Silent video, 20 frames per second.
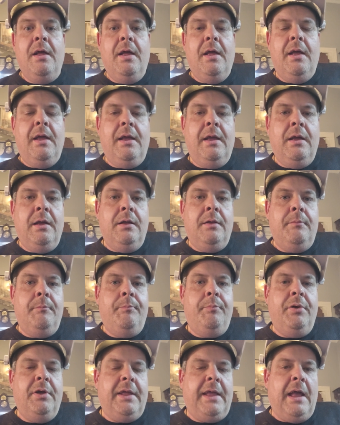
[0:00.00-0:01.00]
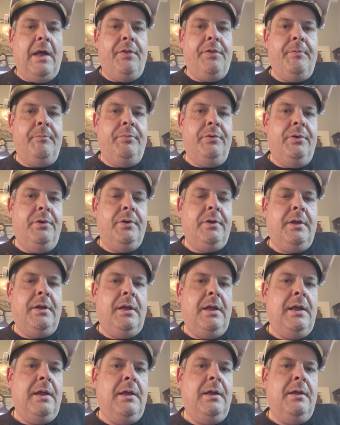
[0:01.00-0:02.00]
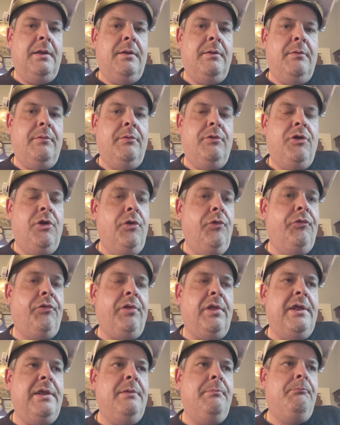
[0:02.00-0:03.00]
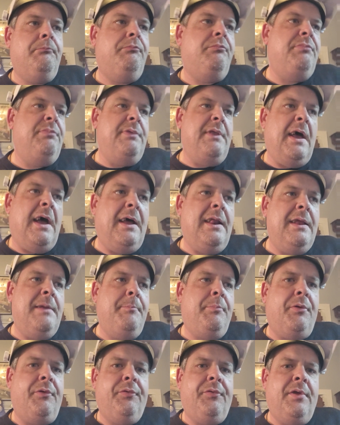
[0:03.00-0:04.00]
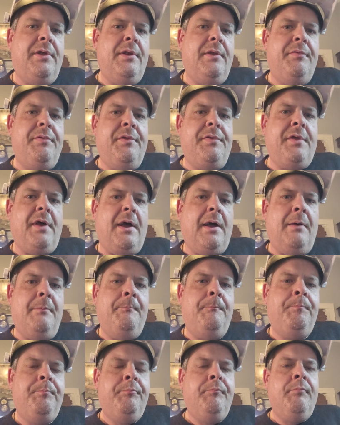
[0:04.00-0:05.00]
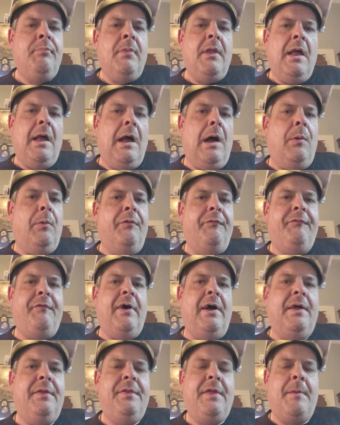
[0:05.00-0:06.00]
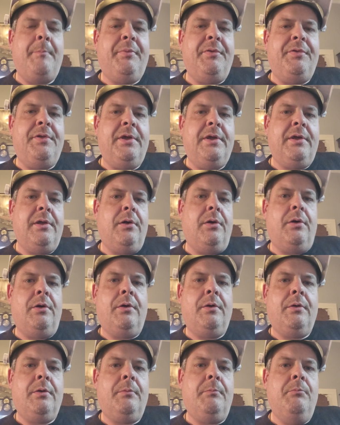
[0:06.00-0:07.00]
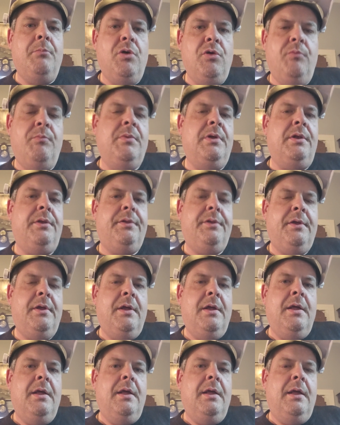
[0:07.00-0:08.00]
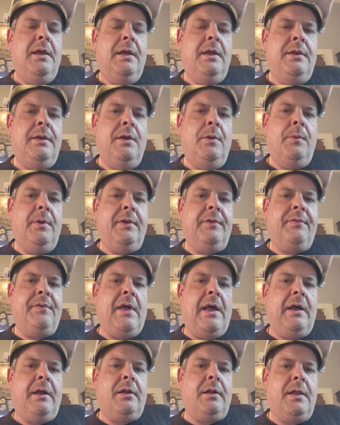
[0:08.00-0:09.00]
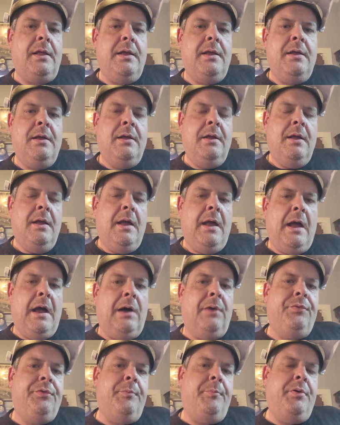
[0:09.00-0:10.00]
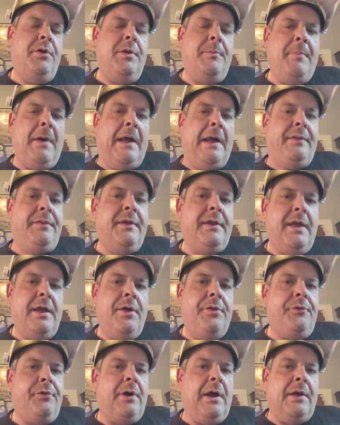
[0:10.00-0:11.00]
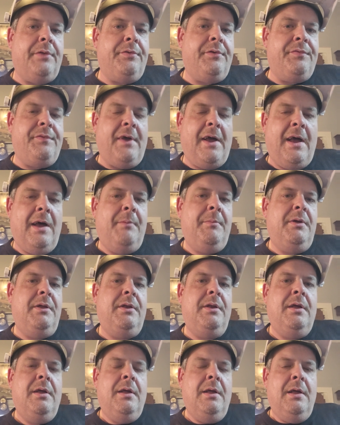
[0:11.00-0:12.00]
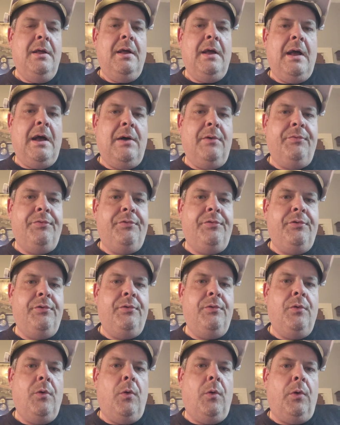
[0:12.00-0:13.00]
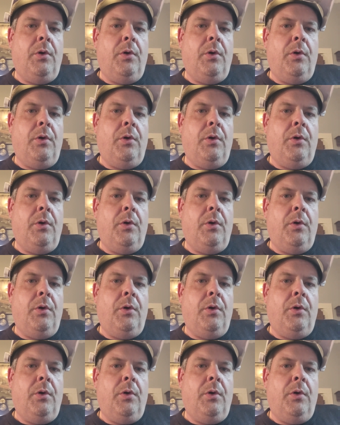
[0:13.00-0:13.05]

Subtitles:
and pick out the book, and usually 90% of the time I will find that particular movement and know exactly how to put it back together, how to time it, how to